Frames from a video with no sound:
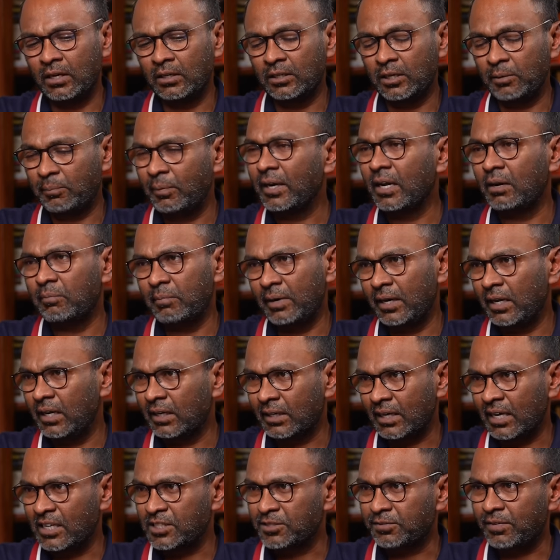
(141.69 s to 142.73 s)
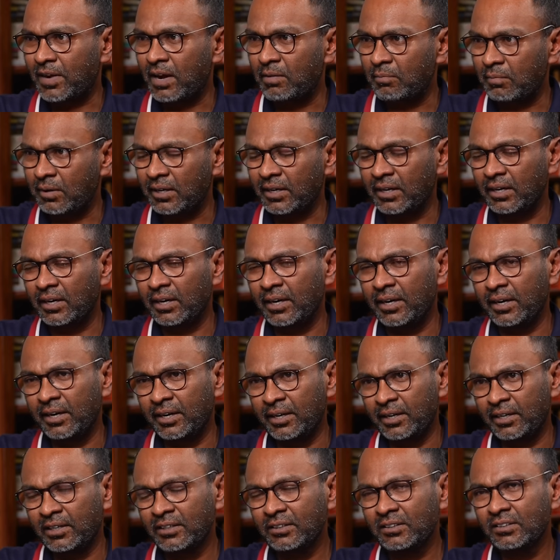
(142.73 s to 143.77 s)
typical middle class family in
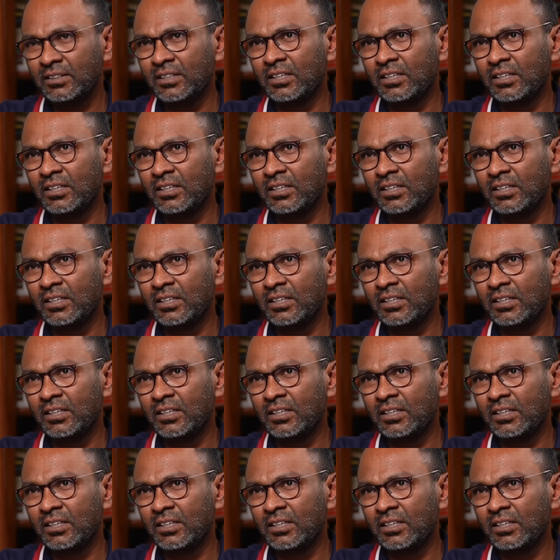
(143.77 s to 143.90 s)
India.